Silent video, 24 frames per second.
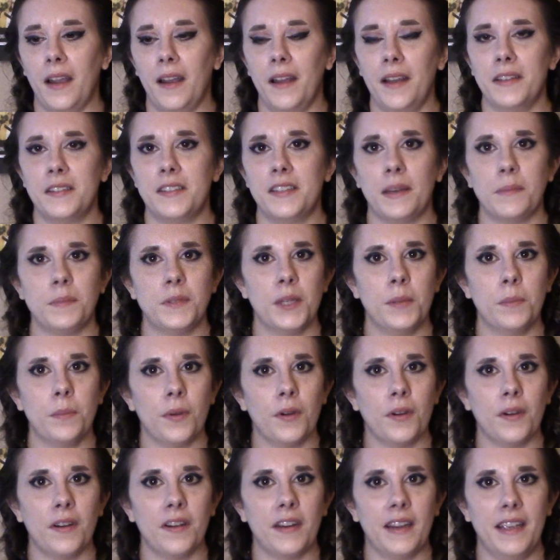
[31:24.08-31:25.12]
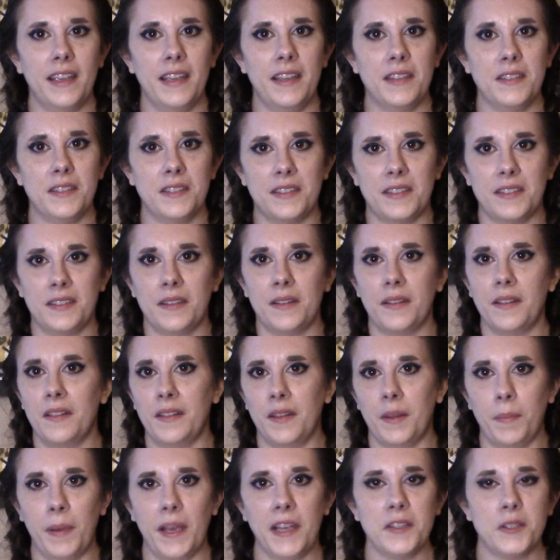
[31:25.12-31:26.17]
September is
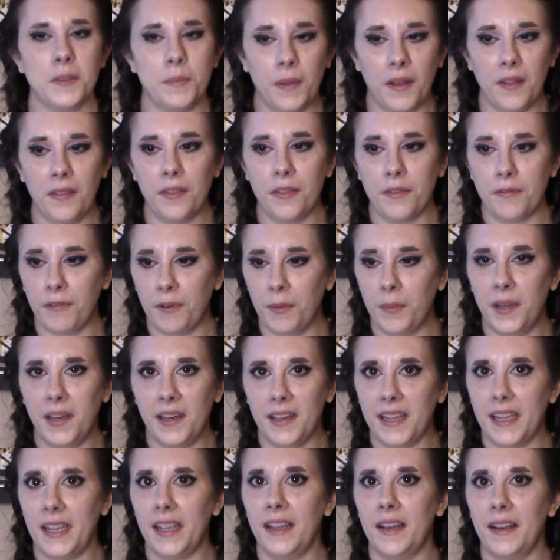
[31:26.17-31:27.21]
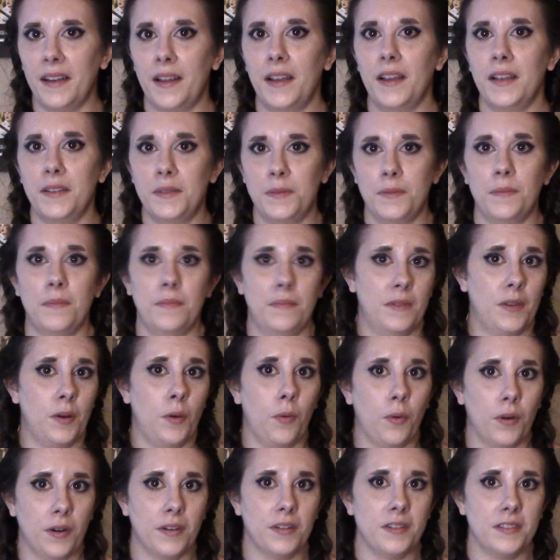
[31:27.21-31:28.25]
the best month for me to get the
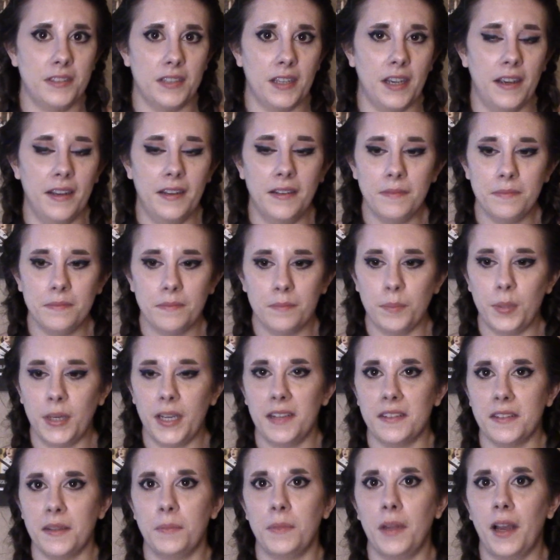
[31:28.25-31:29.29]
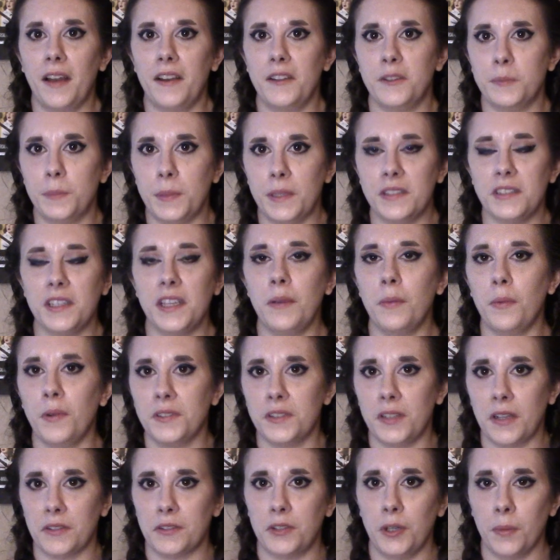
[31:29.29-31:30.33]
orders done because I'm not as busy.
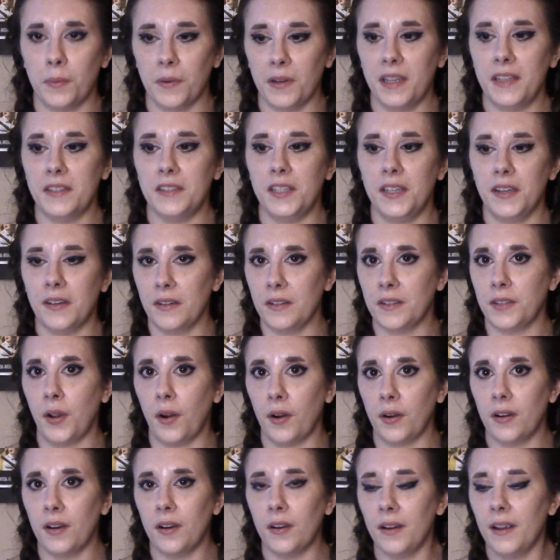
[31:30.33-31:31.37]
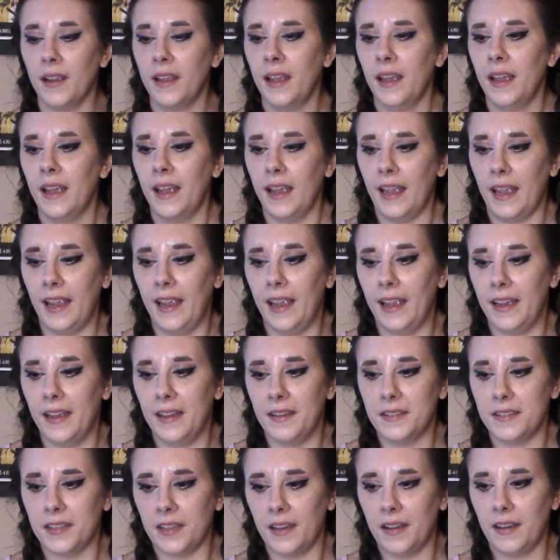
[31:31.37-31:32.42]
Once October gets here, it's harder.
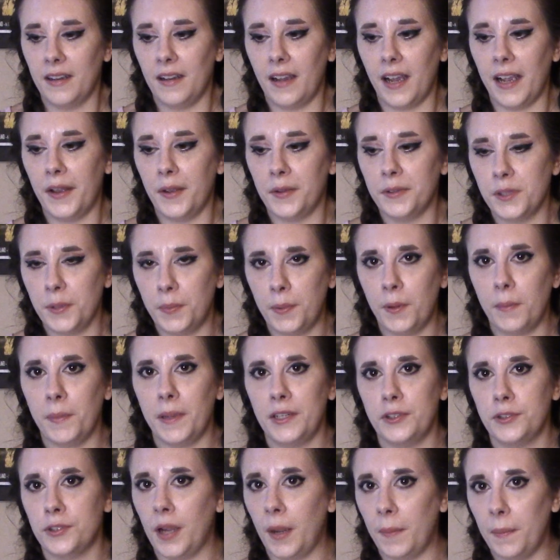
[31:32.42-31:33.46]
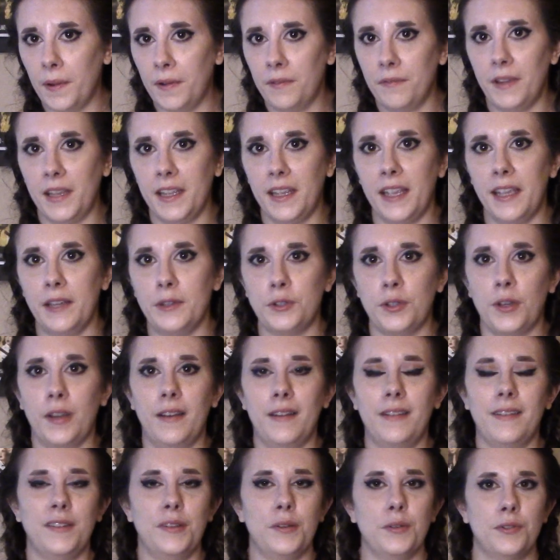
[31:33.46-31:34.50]
And I also put my shop on
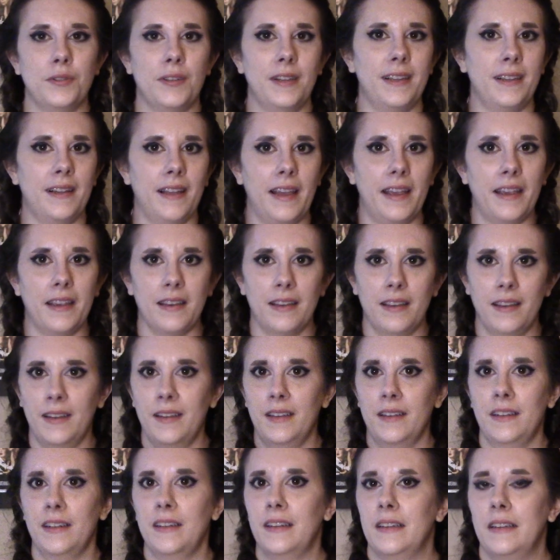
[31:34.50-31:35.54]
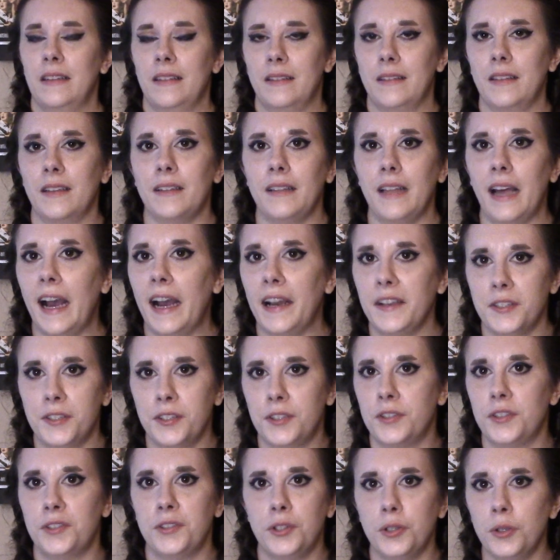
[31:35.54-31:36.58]
vacation, usually like the
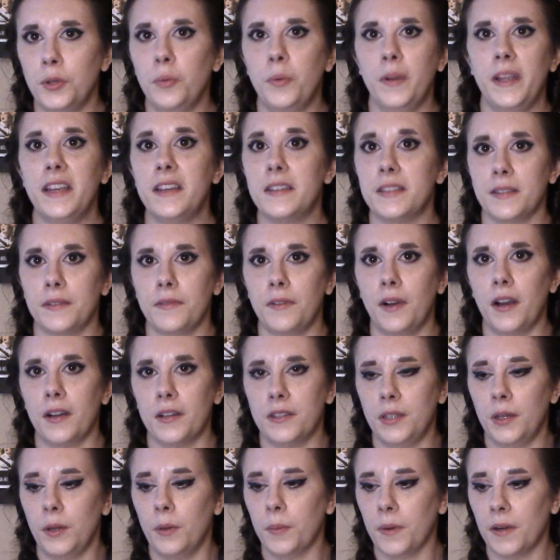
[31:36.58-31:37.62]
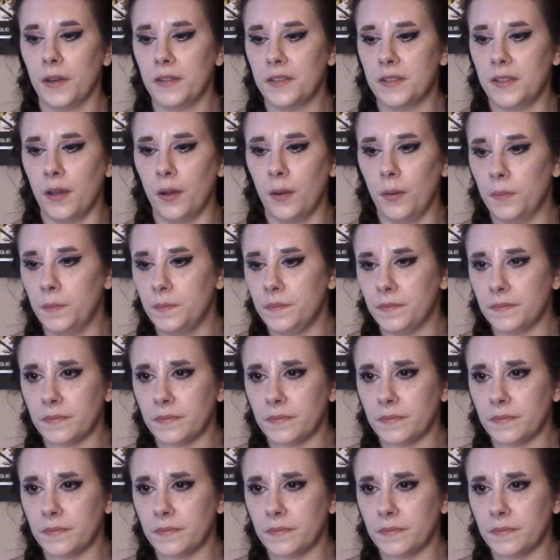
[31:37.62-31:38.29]
last 2 weeks of October. So